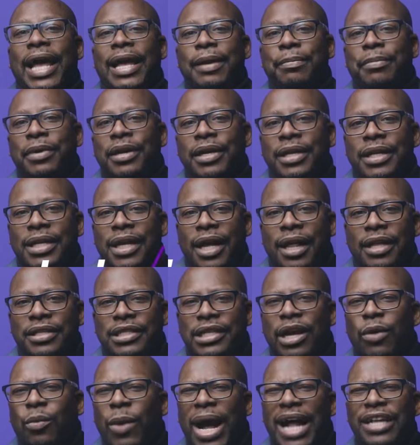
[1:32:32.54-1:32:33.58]
eight million
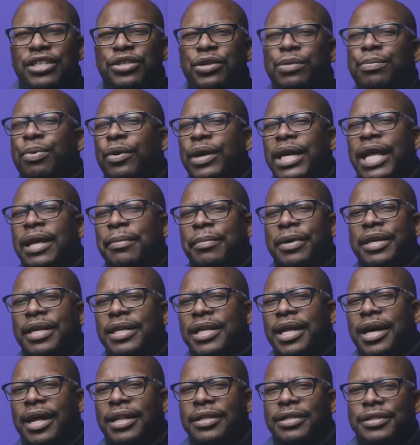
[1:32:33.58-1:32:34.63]
dollars. Now, why two point eight
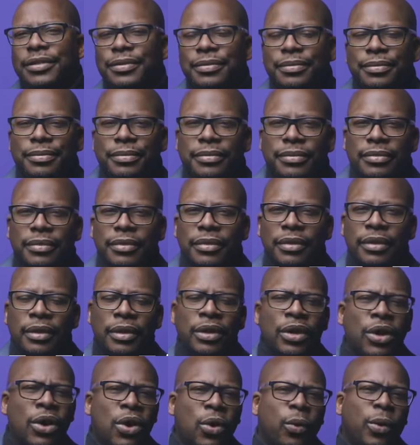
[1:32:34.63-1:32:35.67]
million dollars?
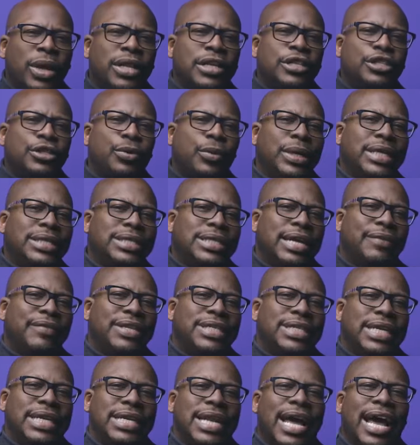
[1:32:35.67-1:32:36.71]
Well, in twenty
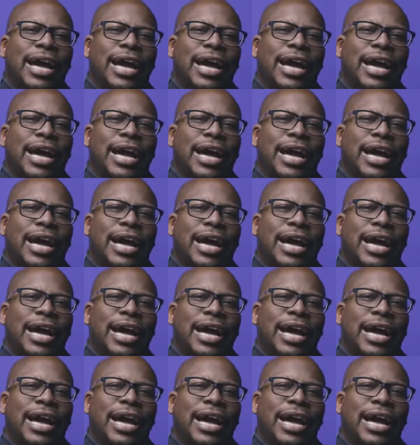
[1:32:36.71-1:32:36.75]
seventeen,